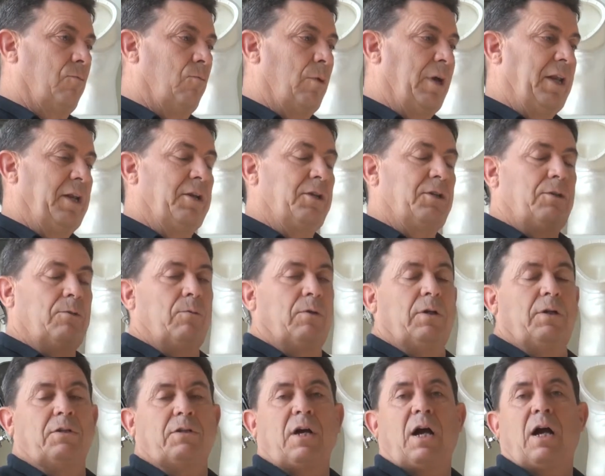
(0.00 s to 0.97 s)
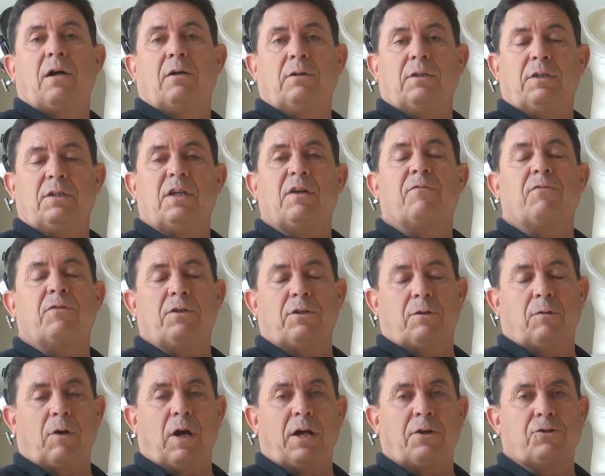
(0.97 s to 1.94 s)
went into an entirely different
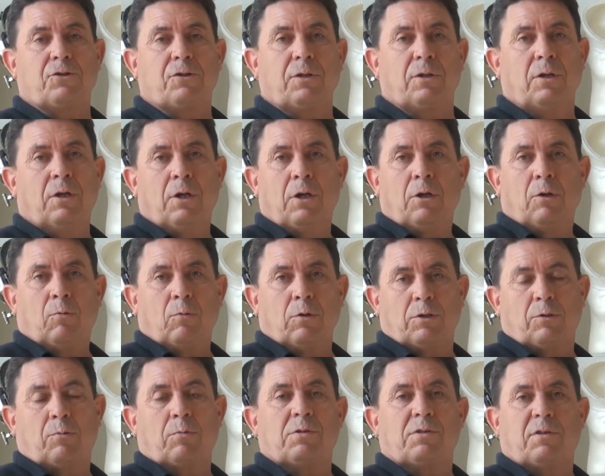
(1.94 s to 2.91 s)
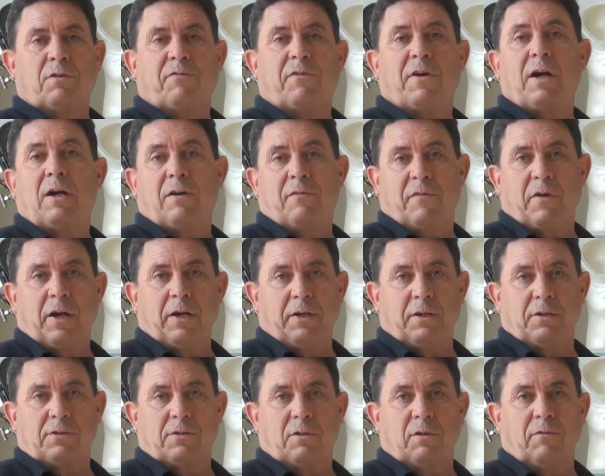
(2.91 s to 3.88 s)
direction, which was the
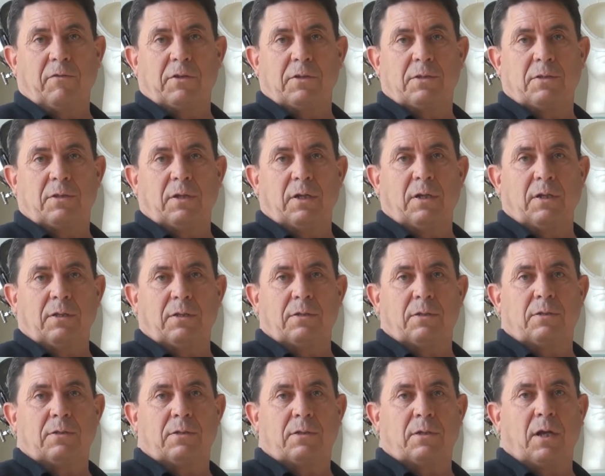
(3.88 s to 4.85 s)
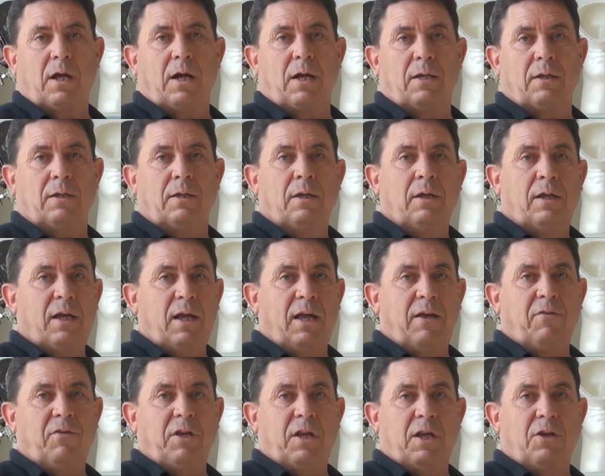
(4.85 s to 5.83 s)
firefighting service. And Scott
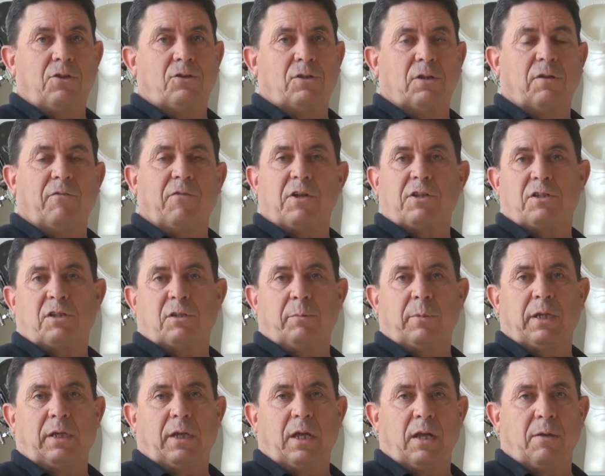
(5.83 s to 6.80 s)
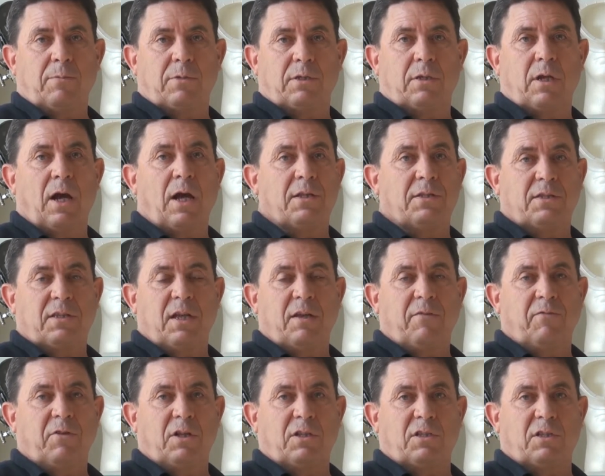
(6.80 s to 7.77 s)
Aviation eventually became Scott
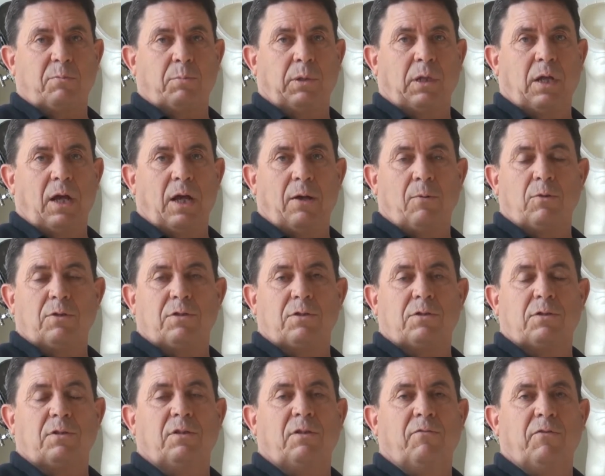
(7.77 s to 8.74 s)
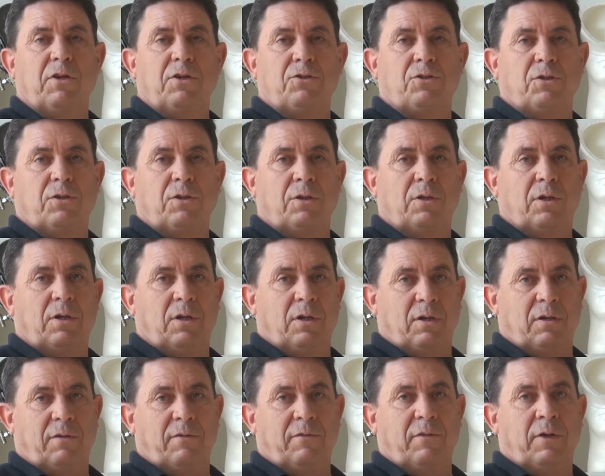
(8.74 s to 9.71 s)
Safety and Supply, which is a division
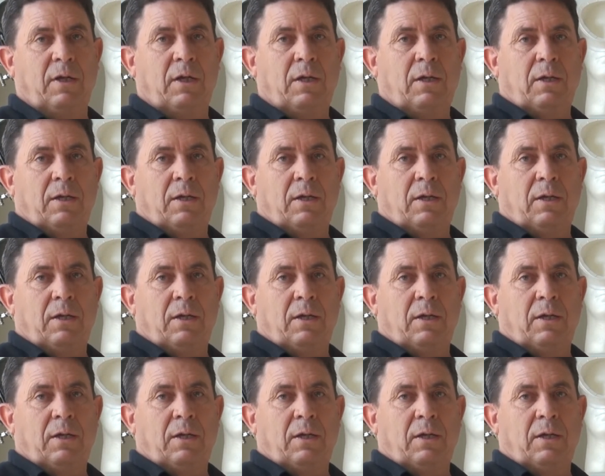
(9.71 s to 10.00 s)
of